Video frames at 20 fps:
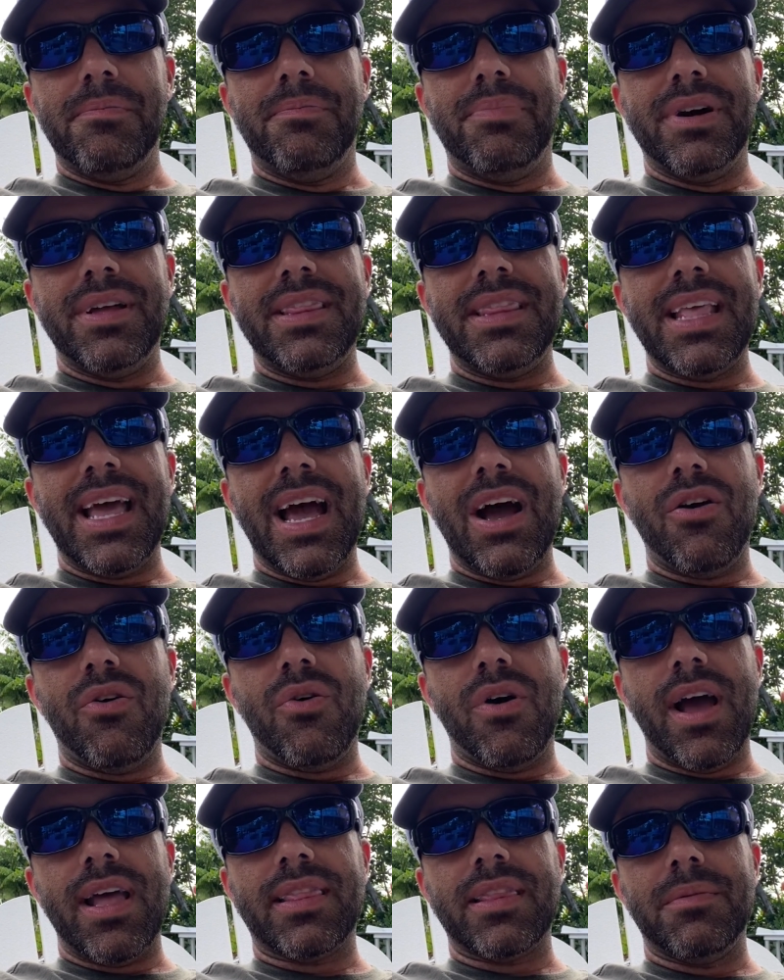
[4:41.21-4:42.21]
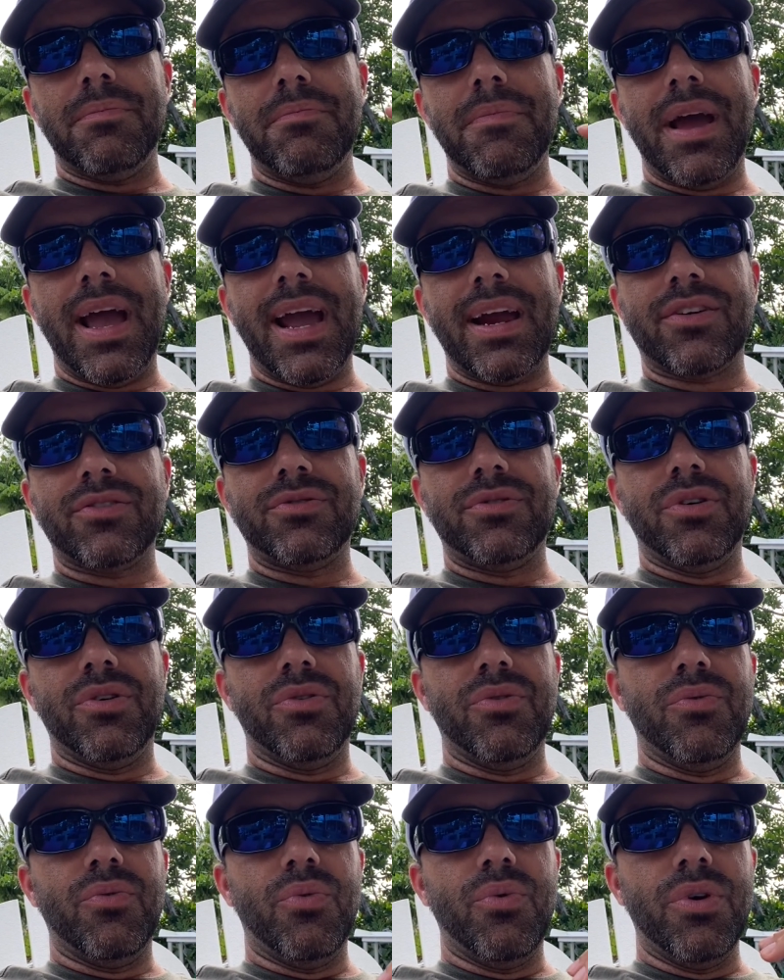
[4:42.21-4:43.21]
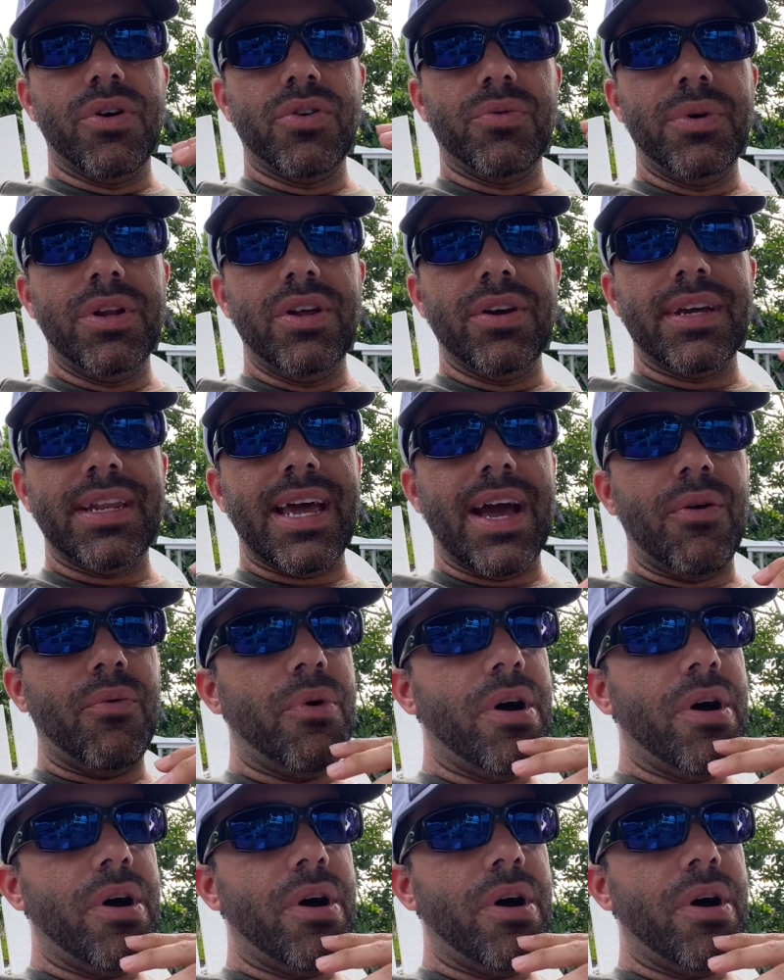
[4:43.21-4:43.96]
But now at the macro, what are we looking at?